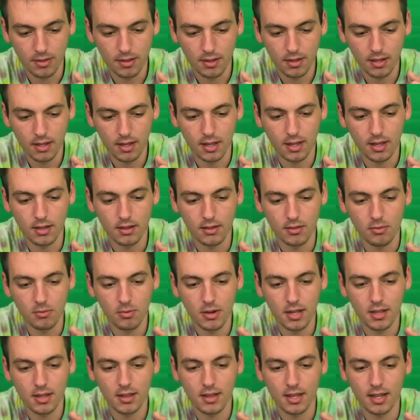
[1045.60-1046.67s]
And the way
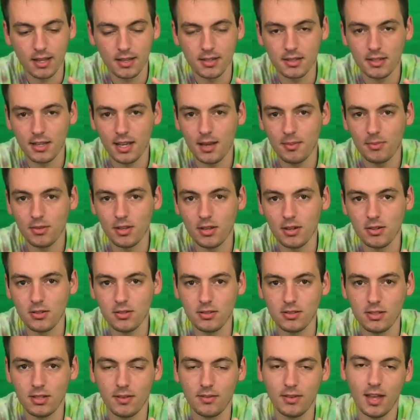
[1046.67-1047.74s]
that they escape
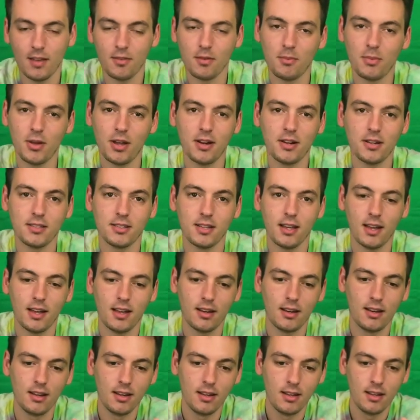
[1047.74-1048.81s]
those, if they have a parasite
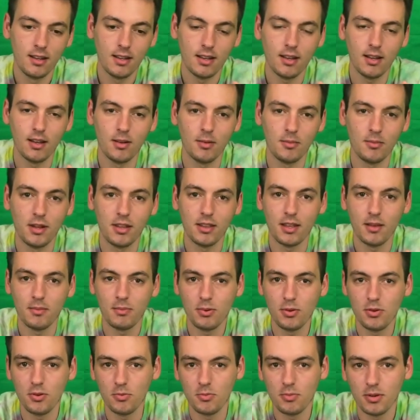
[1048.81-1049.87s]
and they
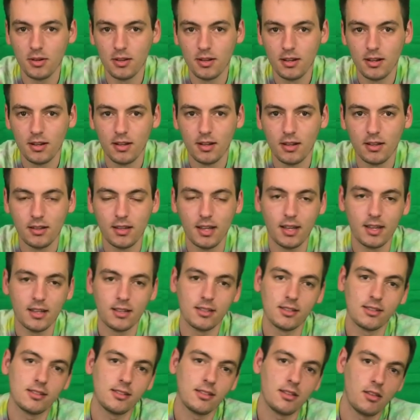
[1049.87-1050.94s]
poop, they can
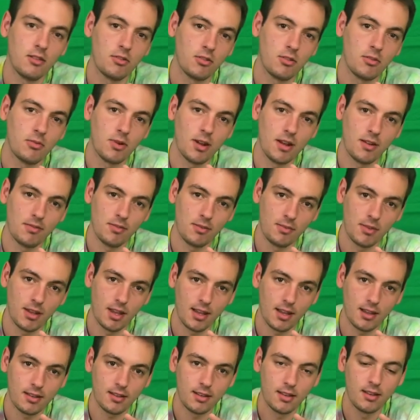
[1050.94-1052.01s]
just slither away from
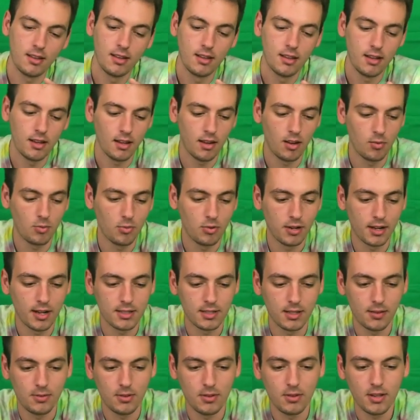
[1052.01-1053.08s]
that. Whereas
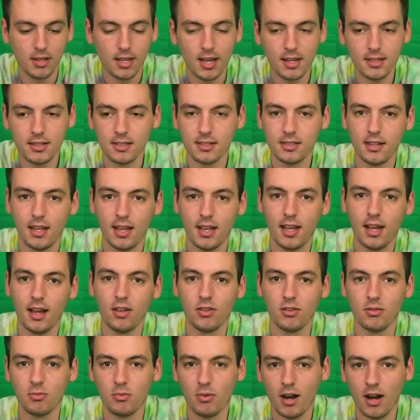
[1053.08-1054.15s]
if you catch a snake out in
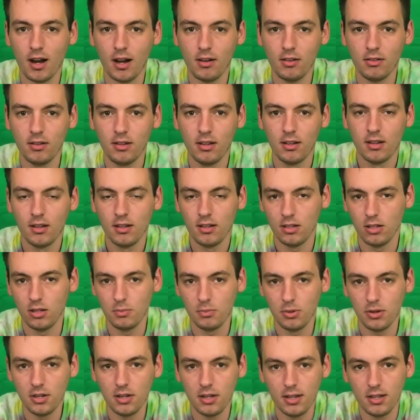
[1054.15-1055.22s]
the wild, you
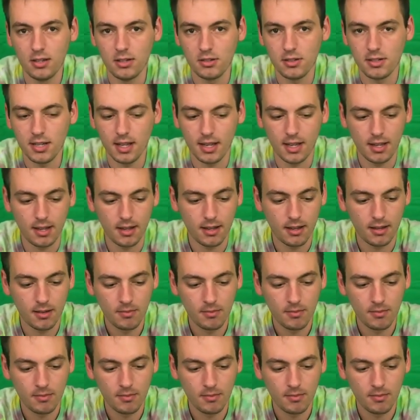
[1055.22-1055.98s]
put it in your tank,